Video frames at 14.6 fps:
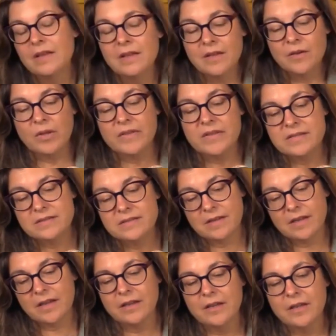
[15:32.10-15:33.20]
Well,
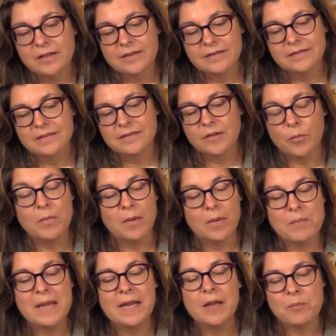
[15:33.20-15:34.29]

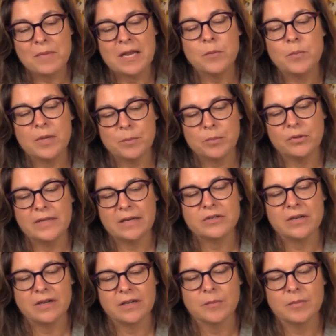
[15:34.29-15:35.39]
many people now
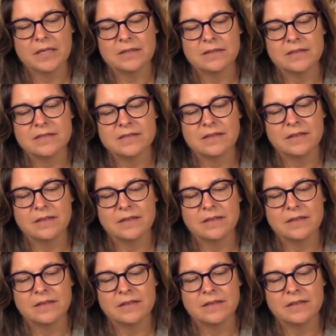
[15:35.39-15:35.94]
talk about this.